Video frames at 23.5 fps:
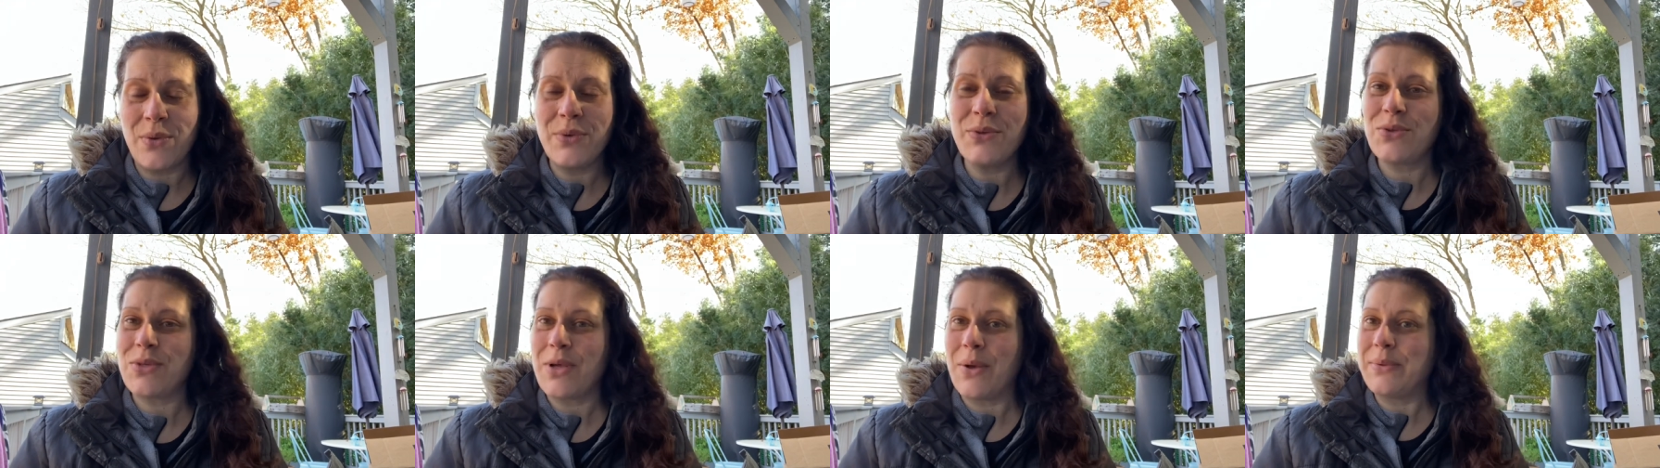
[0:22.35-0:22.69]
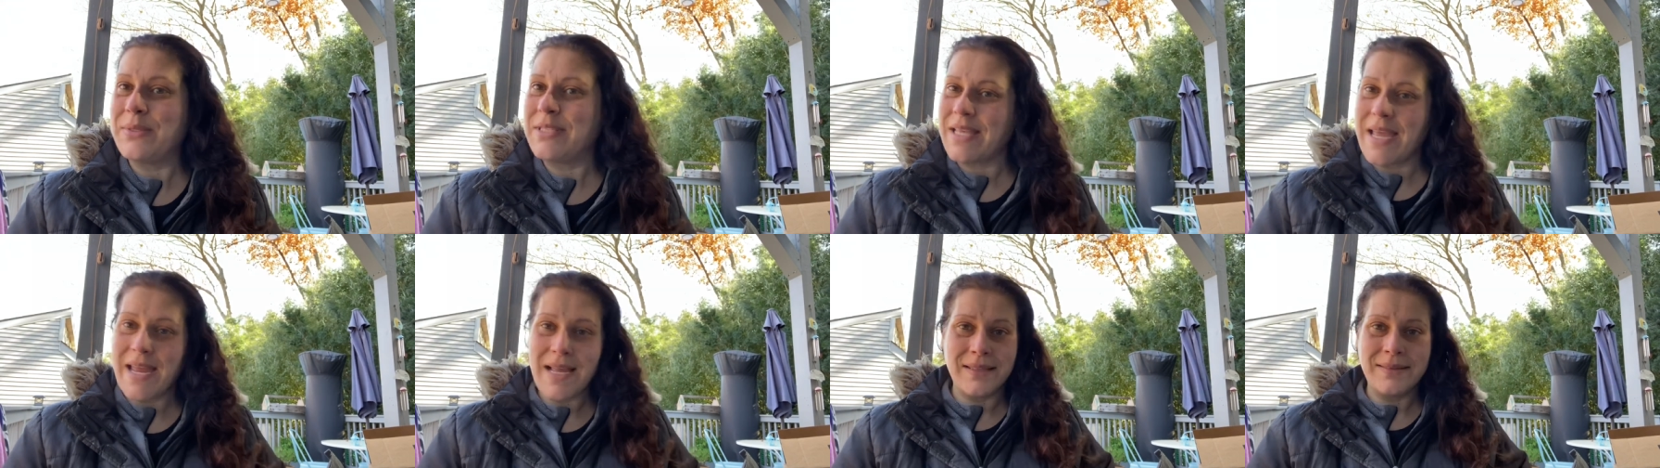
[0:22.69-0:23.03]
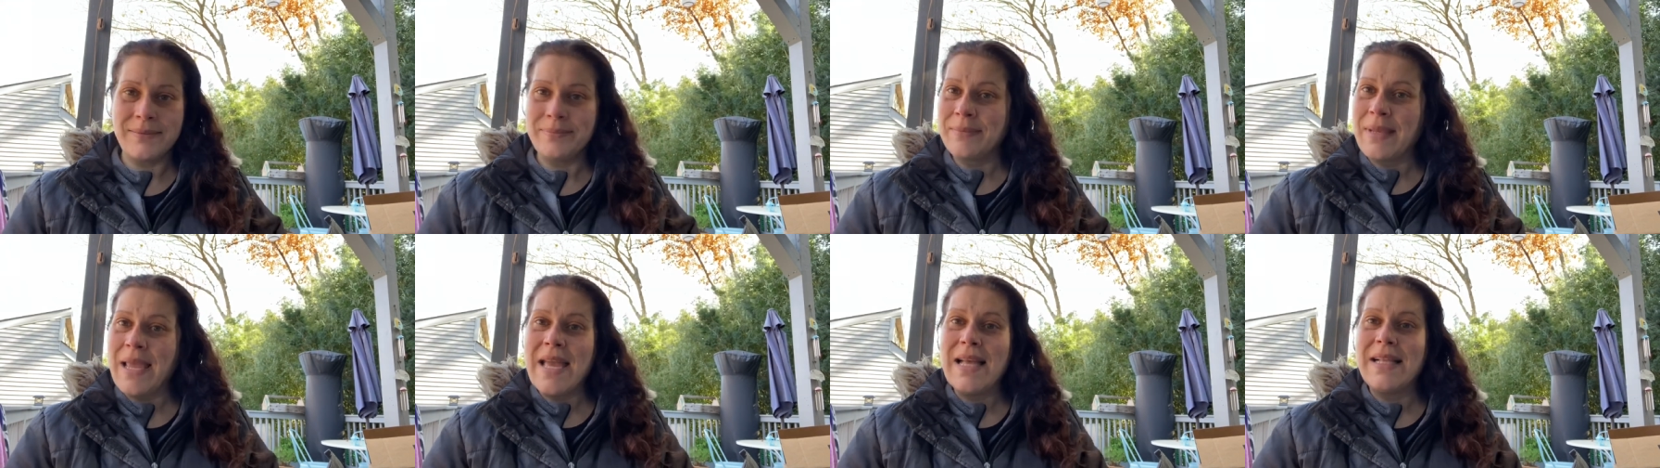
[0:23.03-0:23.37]
So I was like,
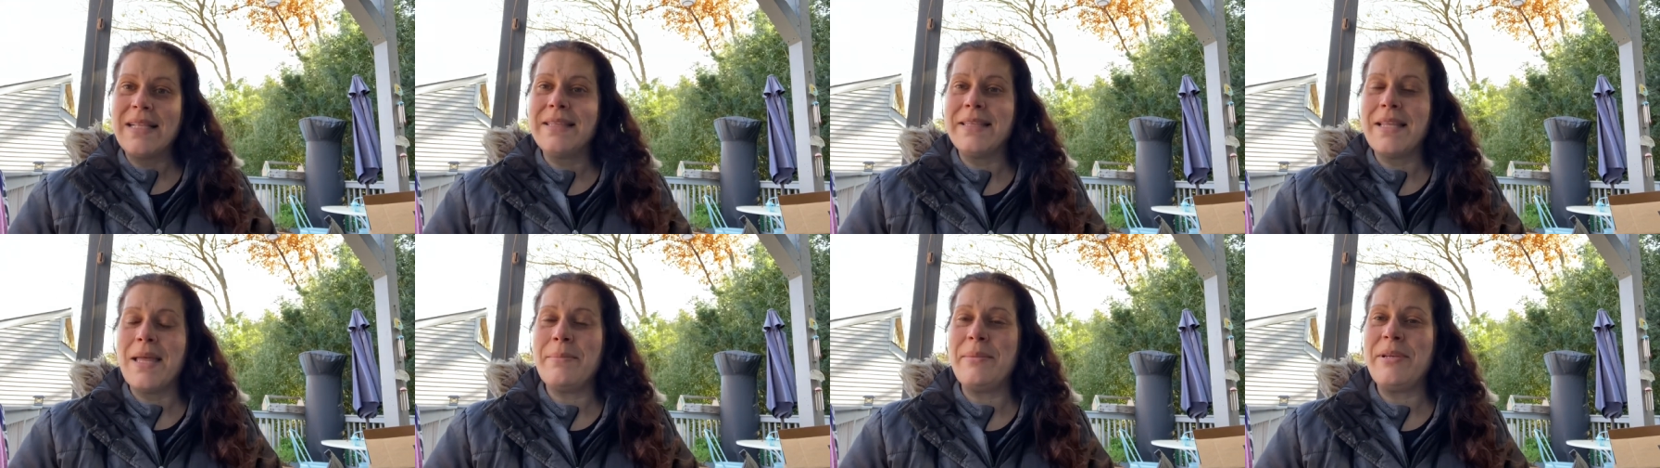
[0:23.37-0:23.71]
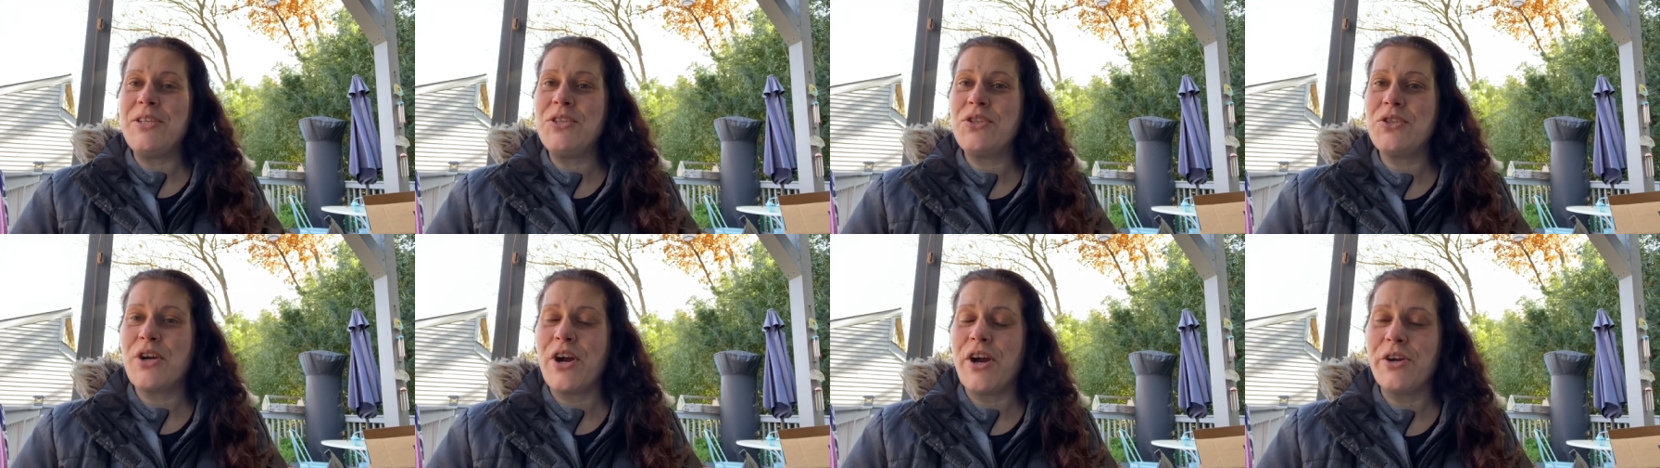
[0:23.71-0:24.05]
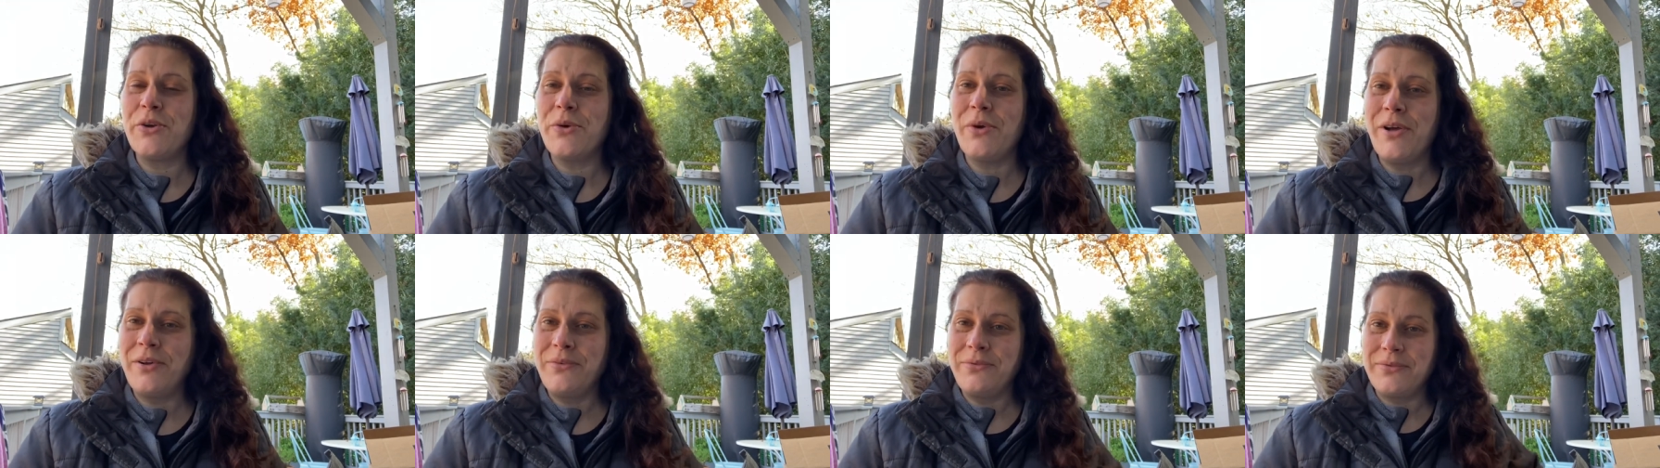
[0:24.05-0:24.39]
let me start
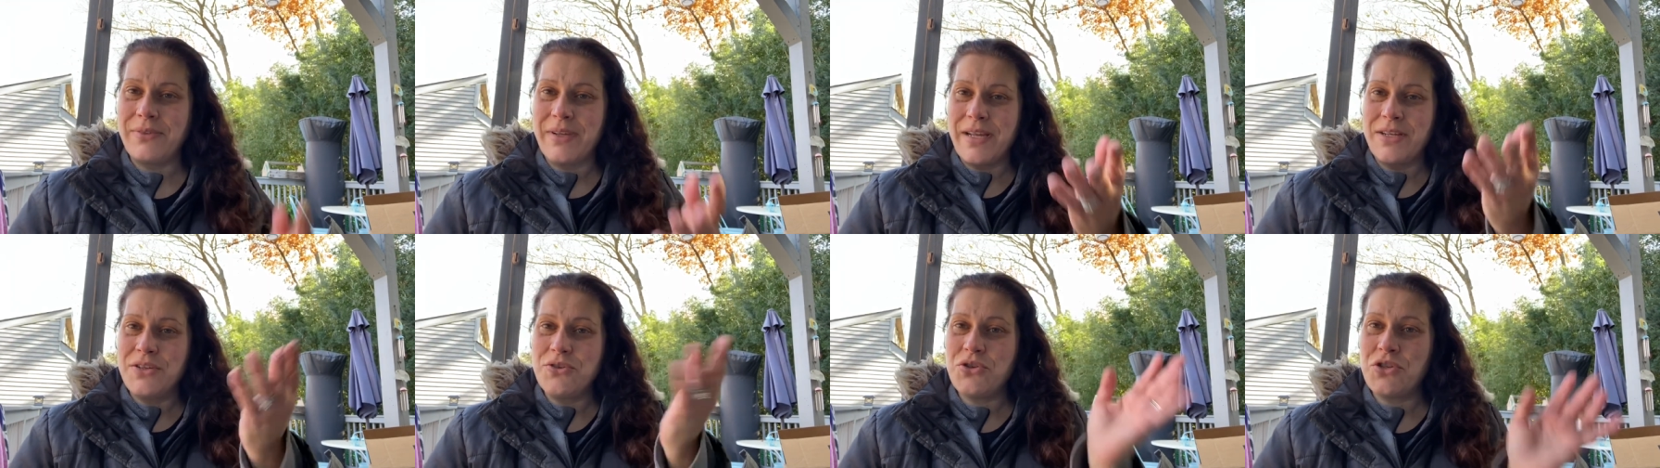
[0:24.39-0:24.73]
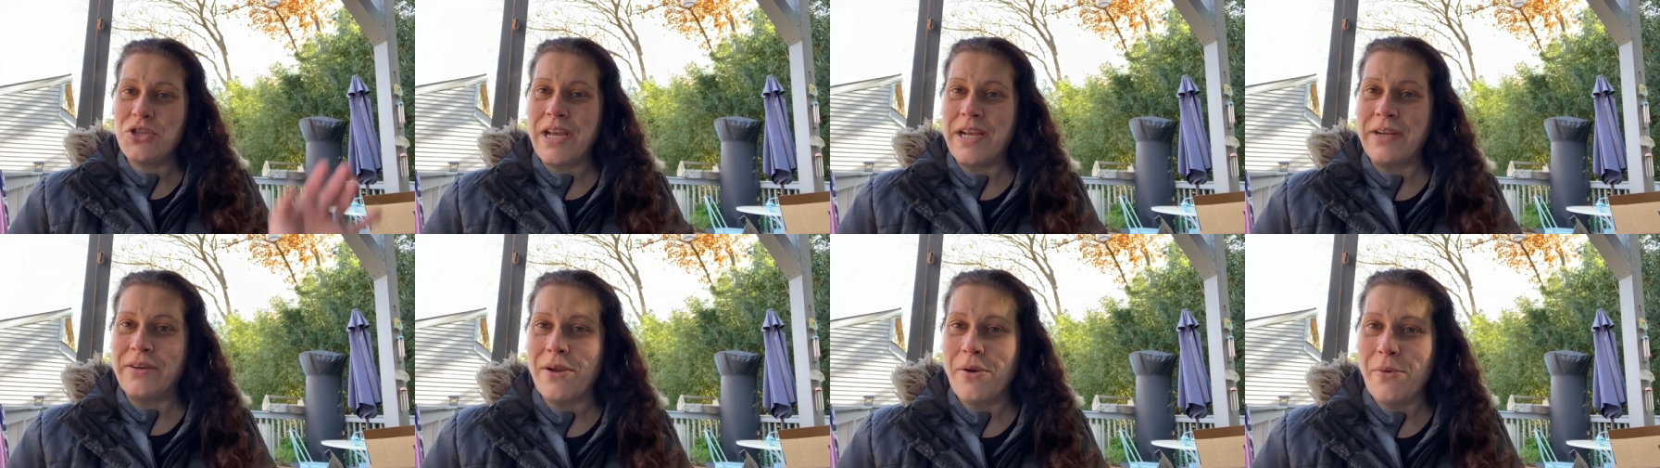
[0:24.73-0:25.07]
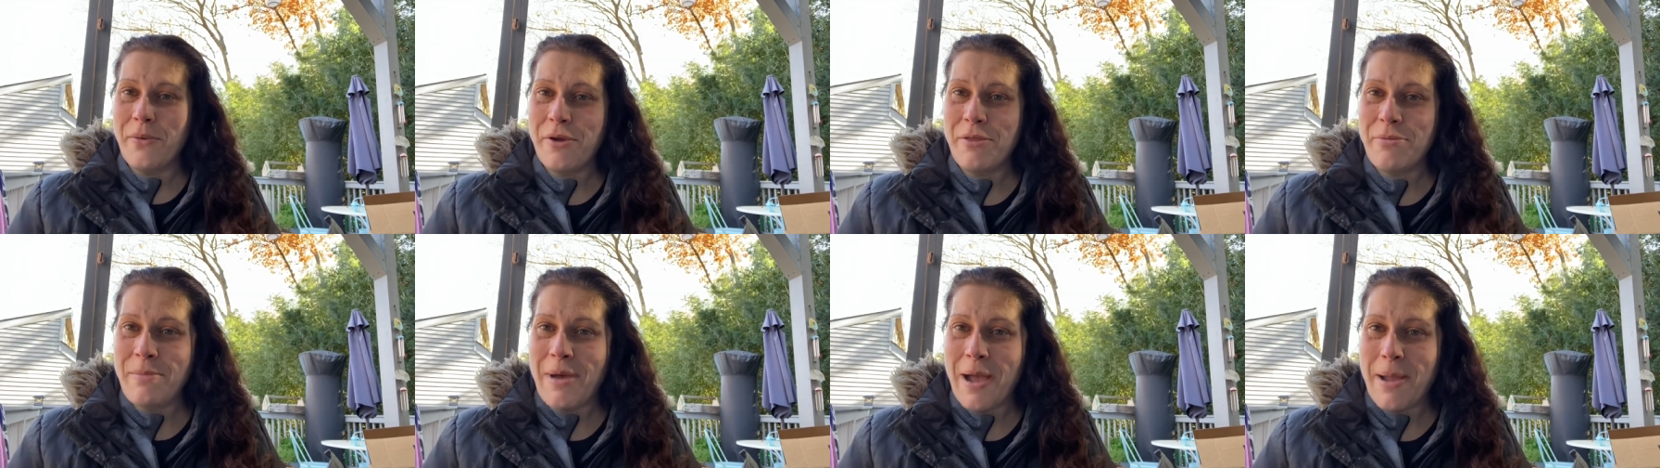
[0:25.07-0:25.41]
off and share it
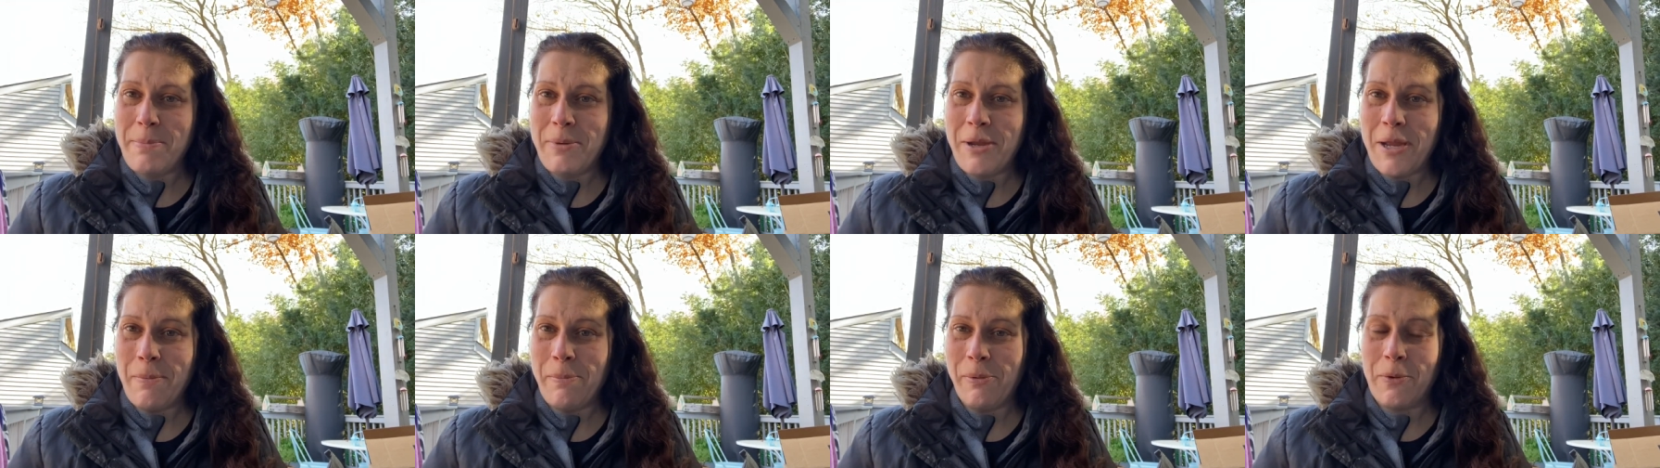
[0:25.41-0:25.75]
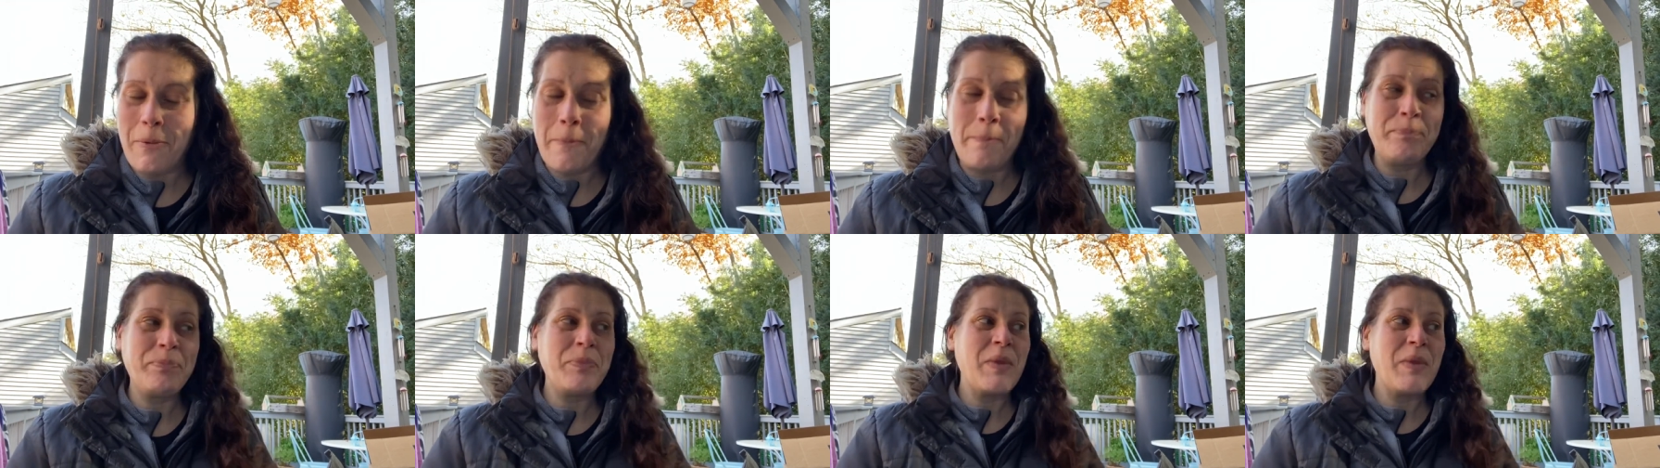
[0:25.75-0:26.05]
with my people.